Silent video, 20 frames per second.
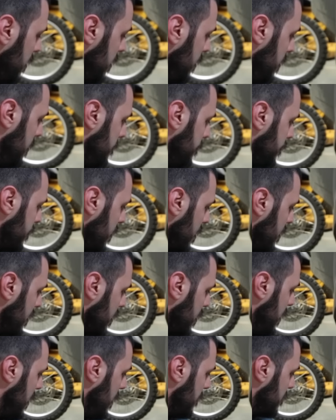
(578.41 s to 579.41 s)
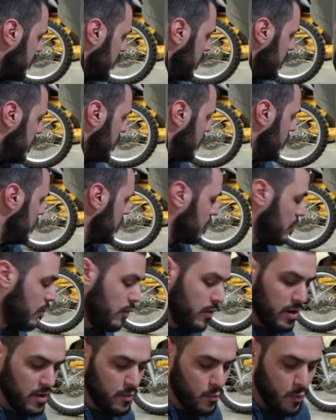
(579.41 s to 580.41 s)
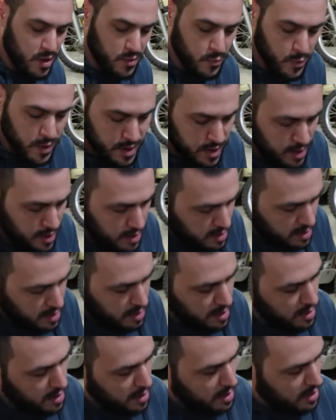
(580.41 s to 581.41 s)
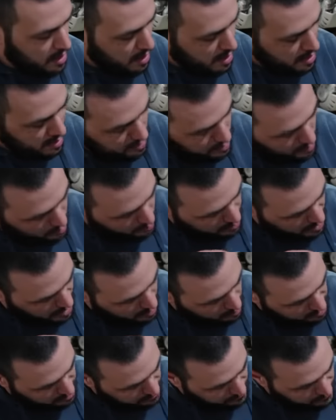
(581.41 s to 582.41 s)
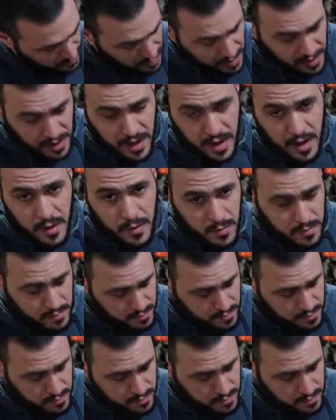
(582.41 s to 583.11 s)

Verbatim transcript: The clamps really only go on one way, and you'll be able to figure out